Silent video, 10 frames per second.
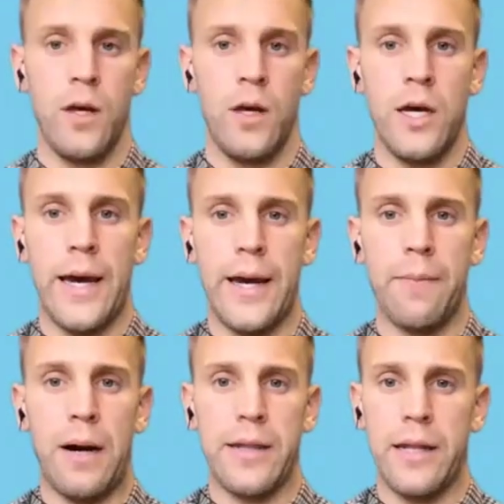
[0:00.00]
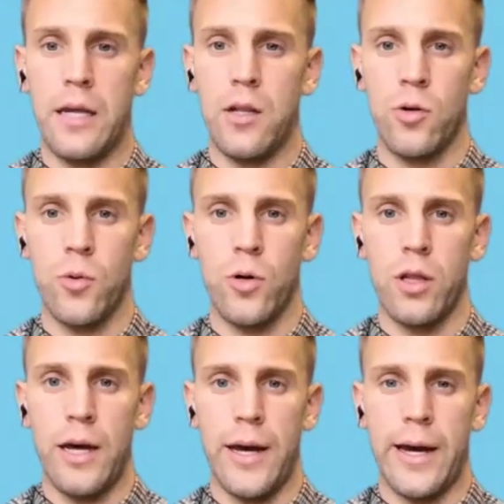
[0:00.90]
And then another one,
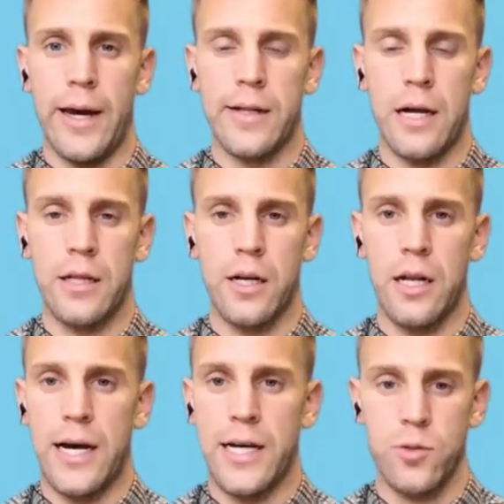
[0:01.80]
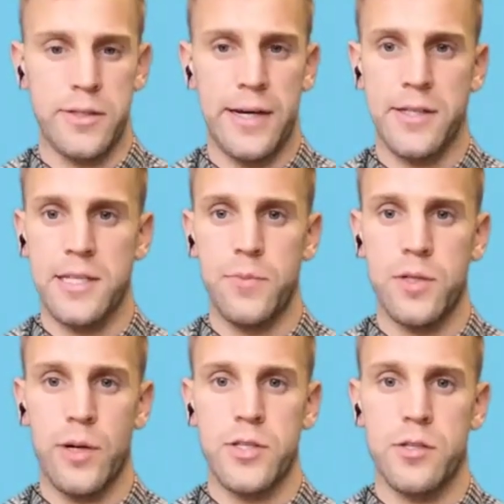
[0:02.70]
and kind of last one, thanks, keep these
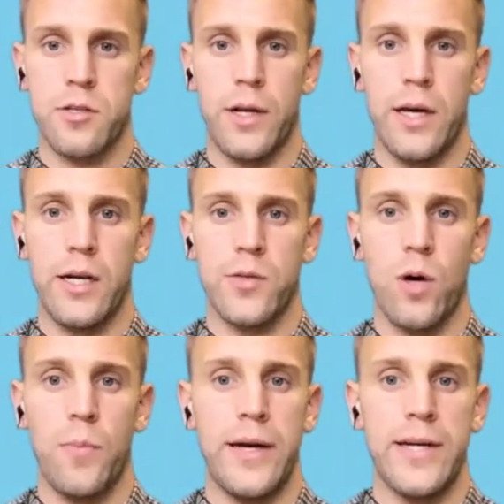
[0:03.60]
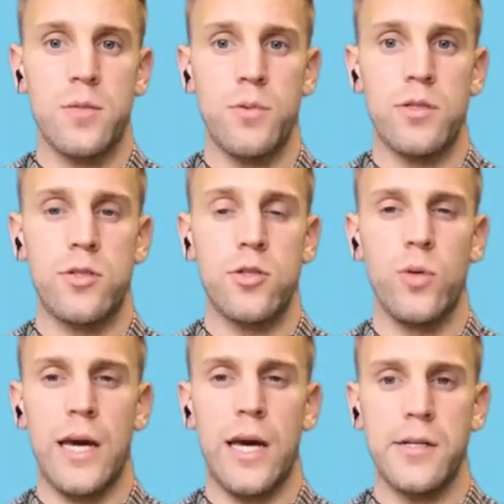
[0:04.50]
questions coming in, is what placements do we
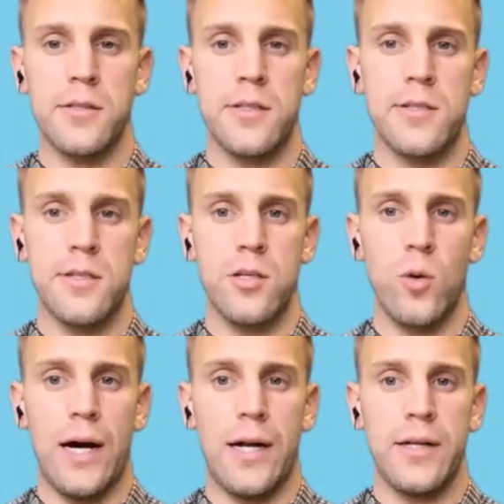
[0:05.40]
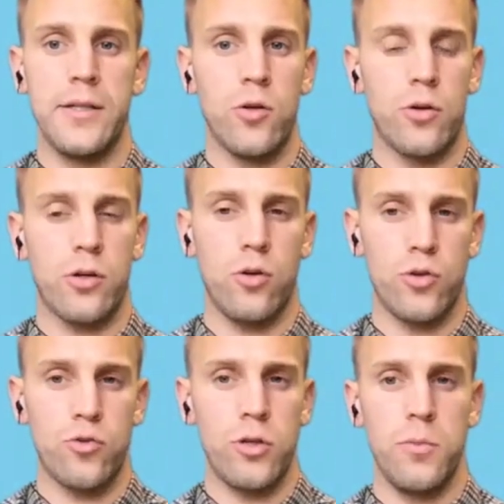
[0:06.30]
get in DCU and in the other
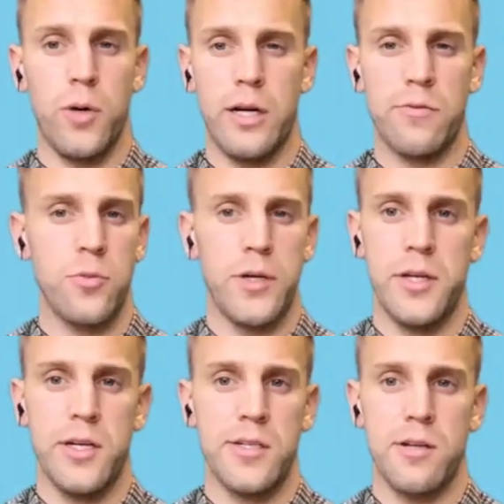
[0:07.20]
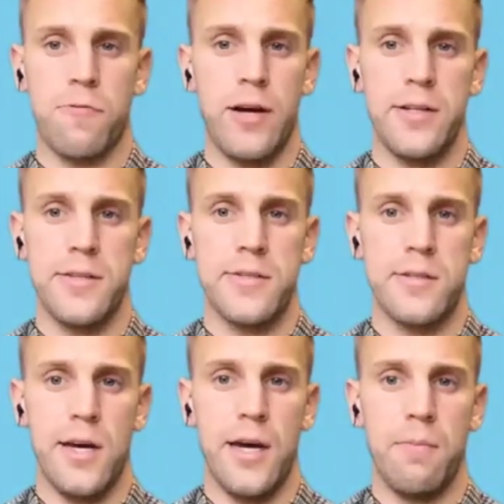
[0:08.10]
country? You might have some ideas, our friends,
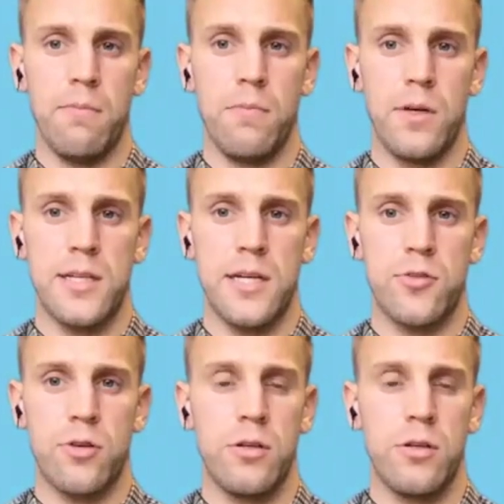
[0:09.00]
etc.